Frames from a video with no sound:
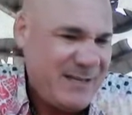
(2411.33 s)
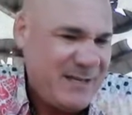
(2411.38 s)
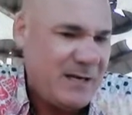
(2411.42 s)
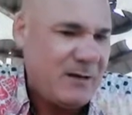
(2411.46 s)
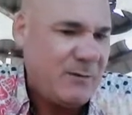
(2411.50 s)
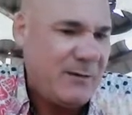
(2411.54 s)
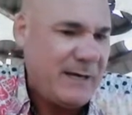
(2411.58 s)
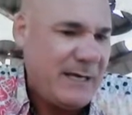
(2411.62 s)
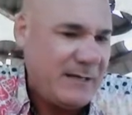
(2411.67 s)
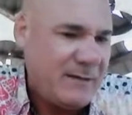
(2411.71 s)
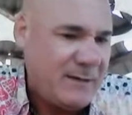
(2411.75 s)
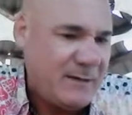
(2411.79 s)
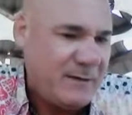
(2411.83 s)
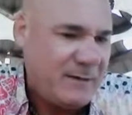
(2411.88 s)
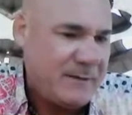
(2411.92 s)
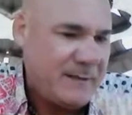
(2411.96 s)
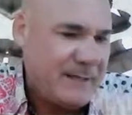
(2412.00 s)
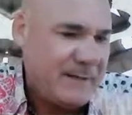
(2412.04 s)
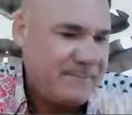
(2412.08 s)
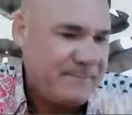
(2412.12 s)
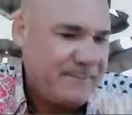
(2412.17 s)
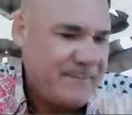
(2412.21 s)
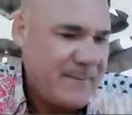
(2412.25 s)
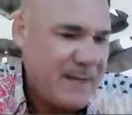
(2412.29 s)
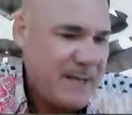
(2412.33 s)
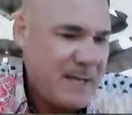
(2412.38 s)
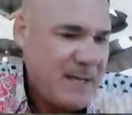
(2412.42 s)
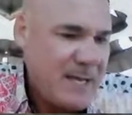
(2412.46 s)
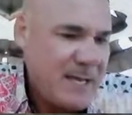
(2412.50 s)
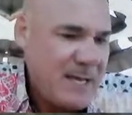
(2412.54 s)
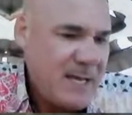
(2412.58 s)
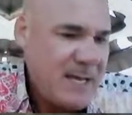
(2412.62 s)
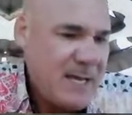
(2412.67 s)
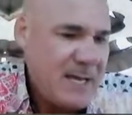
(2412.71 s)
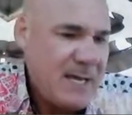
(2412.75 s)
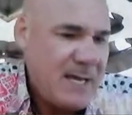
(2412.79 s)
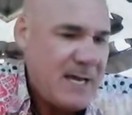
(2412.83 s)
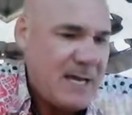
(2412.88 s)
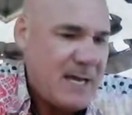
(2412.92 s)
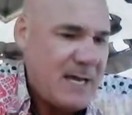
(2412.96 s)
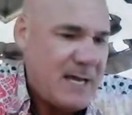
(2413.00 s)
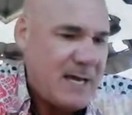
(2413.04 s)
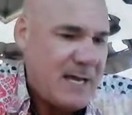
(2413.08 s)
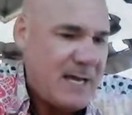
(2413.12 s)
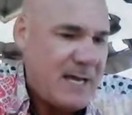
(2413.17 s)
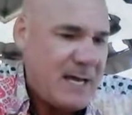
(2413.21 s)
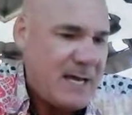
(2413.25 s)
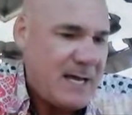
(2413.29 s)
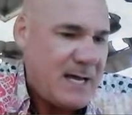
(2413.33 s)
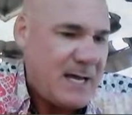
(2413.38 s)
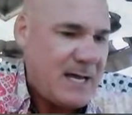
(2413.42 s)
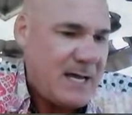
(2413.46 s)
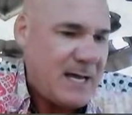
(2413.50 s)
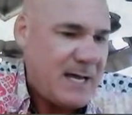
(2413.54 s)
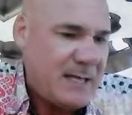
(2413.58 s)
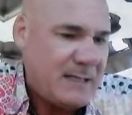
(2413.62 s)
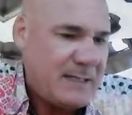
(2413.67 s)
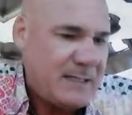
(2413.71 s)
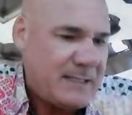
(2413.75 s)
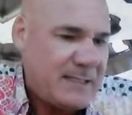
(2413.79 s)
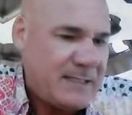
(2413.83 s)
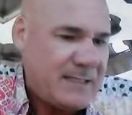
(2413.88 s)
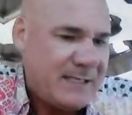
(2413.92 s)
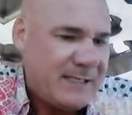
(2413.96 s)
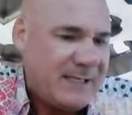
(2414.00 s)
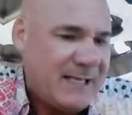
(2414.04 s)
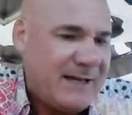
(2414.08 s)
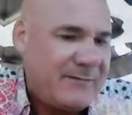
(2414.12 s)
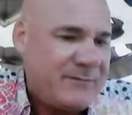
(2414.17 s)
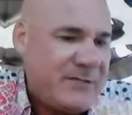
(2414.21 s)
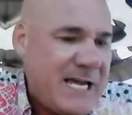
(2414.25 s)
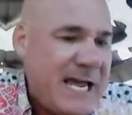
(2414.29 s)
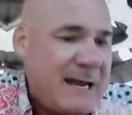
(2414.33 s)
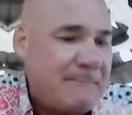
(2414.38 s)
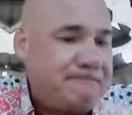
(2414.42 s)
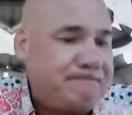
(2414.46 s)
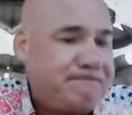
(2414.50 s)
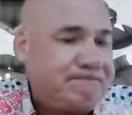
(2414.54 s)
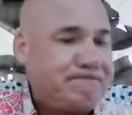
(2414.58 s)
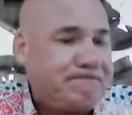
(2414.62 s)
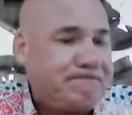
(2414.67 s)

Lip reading: Oh wait, no, hold on. Let's see, live chat.